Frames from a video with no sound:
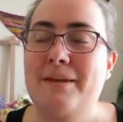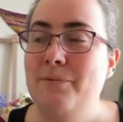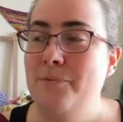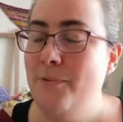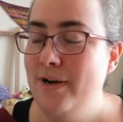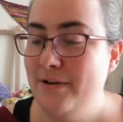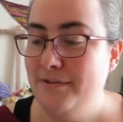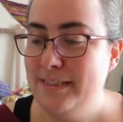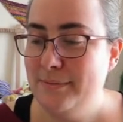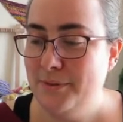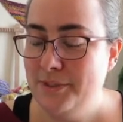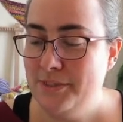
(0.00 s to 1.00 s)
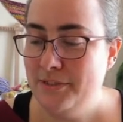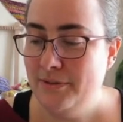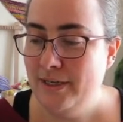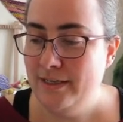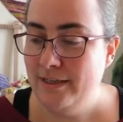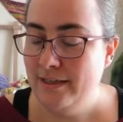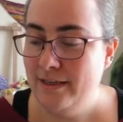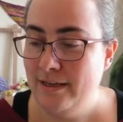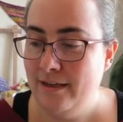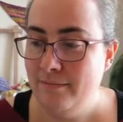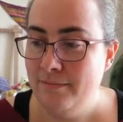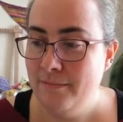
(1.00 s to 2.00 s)
What else am I doing?
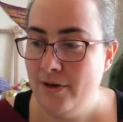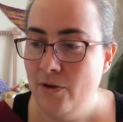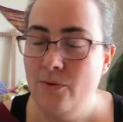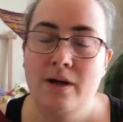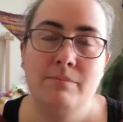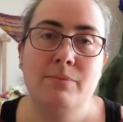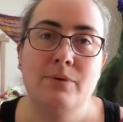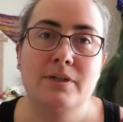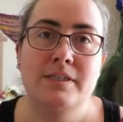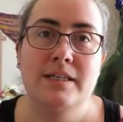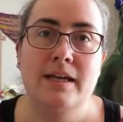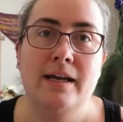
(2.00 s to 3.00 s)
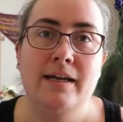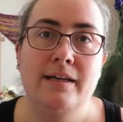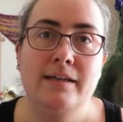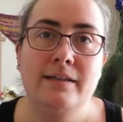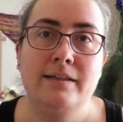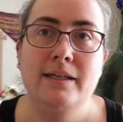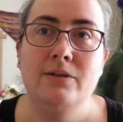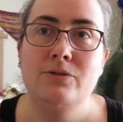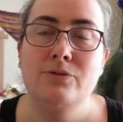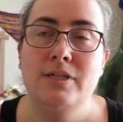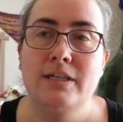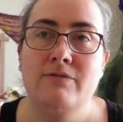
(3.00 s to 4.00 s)
Oh, I booked a
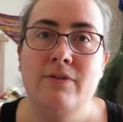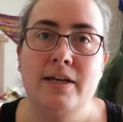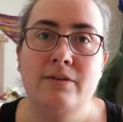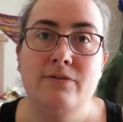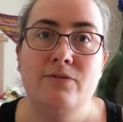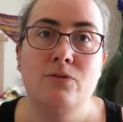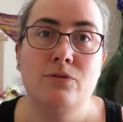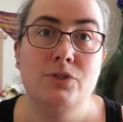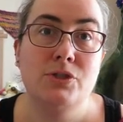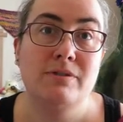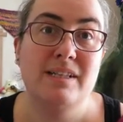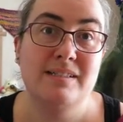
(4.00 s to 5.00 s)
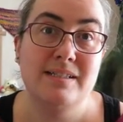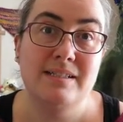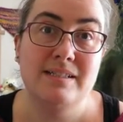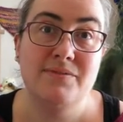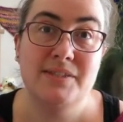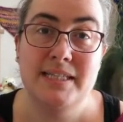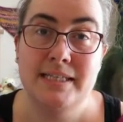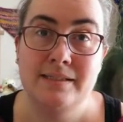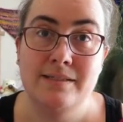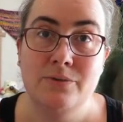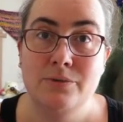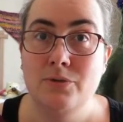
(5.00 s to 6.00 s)
guild event for 2017,
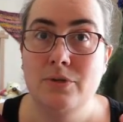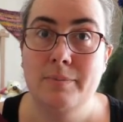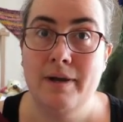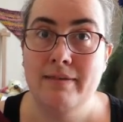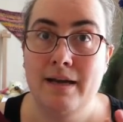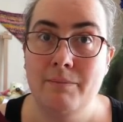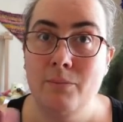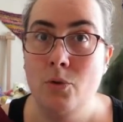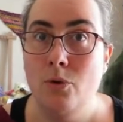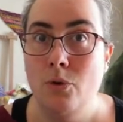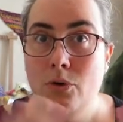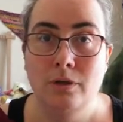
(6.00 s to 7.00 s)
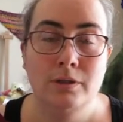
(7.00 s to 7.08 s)
so I'll talk about that more